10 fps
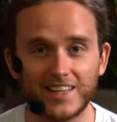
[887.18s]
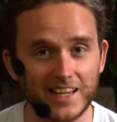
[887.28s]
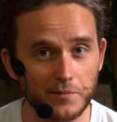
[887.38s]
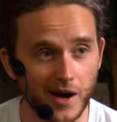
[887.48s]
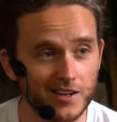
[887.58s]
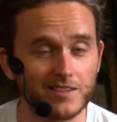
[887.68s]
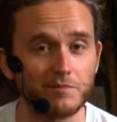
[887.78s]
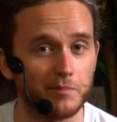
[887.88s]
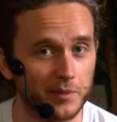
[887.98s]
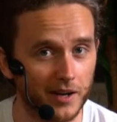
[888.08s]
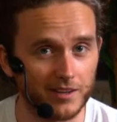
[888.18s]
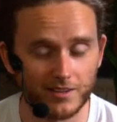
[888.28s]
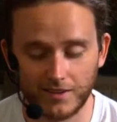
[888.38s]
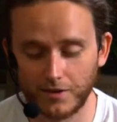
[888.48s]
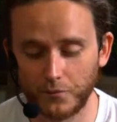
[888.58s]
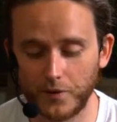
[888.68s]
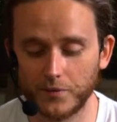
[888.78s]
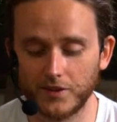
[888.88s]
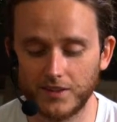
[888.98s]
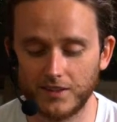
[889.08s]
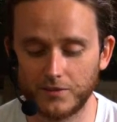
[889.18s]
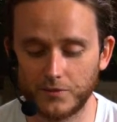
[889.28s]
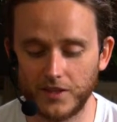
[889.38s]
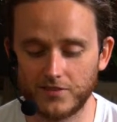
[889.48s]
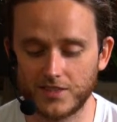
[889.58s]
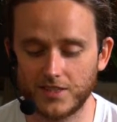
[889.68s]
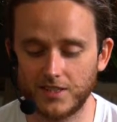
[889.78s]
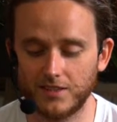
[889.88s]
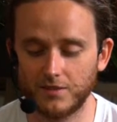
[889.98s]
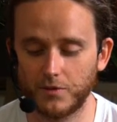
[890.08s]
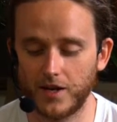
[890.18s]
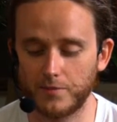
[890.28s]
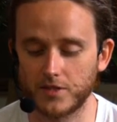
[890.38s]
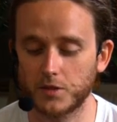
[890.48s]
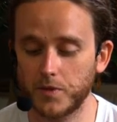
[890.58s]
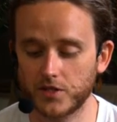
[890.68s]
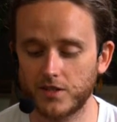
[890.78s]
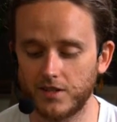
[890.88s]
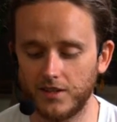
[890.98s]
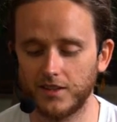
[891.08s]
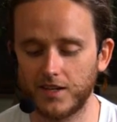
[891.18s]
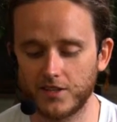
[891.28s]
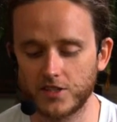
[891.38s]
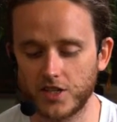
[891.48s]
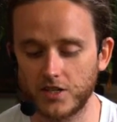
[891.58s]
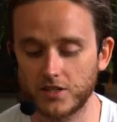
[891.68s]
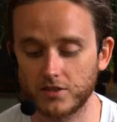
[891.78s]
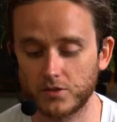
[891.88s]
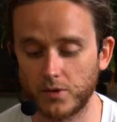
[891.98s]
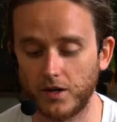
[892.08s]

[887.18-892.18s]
about it, but we'll have to see what happens, especially in light of these changes as well.